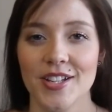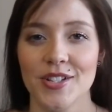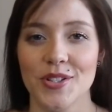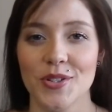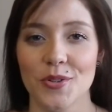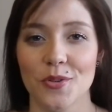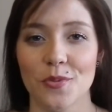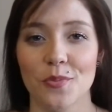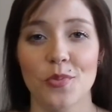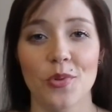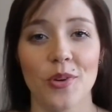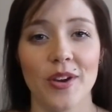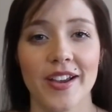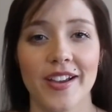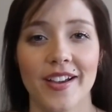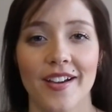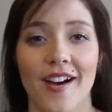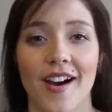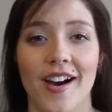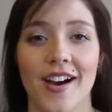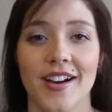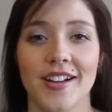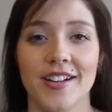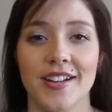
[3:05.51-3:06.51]
to bring
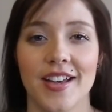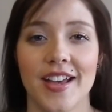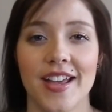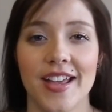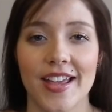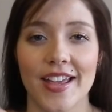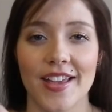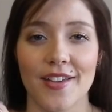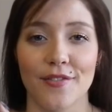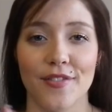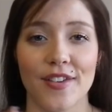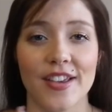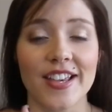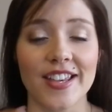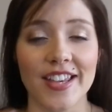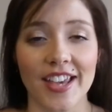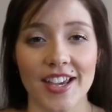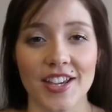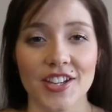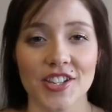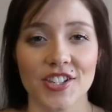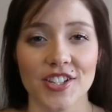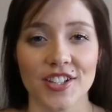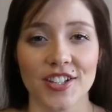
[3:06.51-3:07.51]
on a
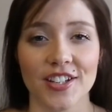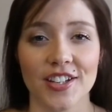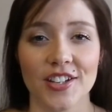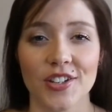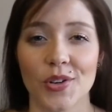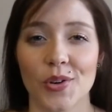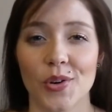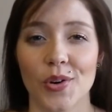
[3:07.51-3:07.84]
vacation